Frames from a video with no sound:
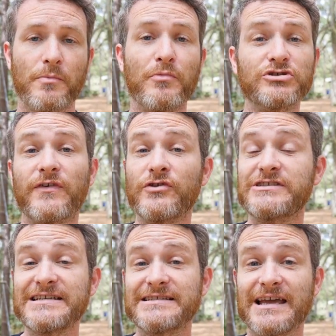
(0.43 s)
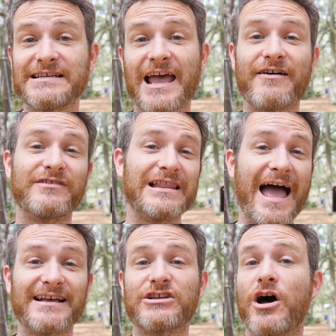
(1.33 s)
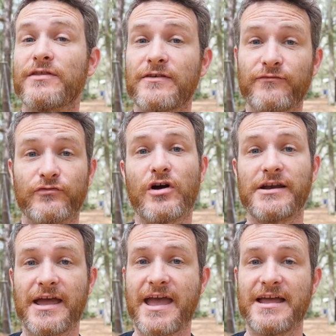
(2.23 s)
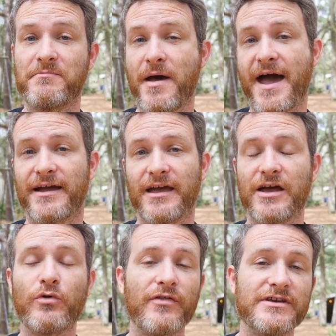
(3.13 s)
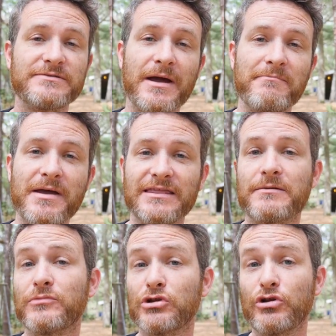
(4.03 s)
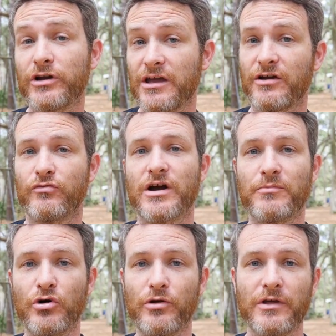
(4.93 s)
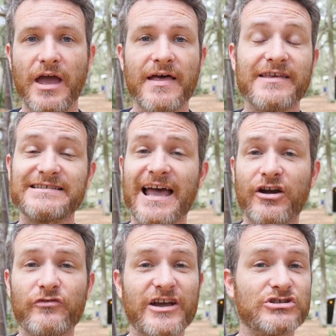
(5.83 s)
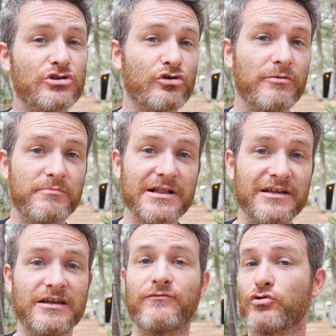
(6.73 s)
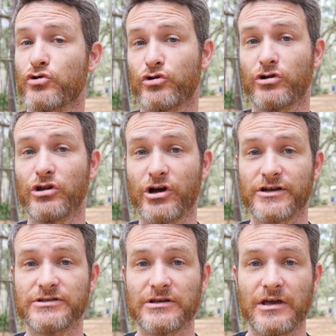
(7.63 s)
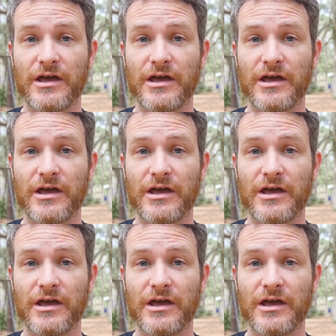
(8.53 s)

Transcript: Most phones these days have glass on the front and back, and while this might make them look incredible, they sacrifice durability for their good looks.